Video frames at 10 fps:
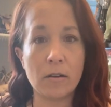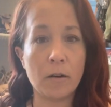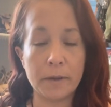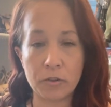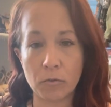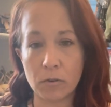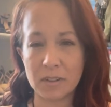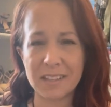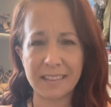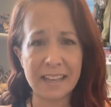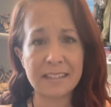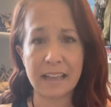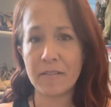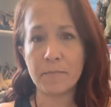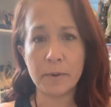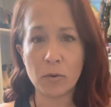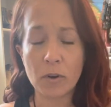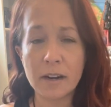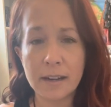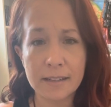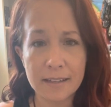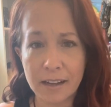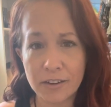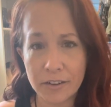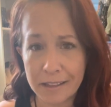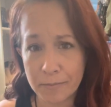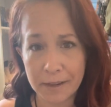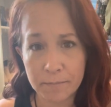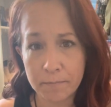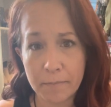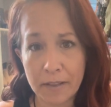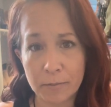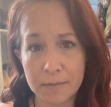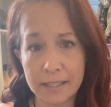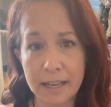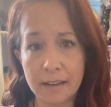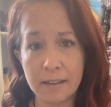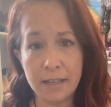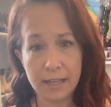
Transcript: all my drawers and things that haven't been organized, like underneath my bathroom sink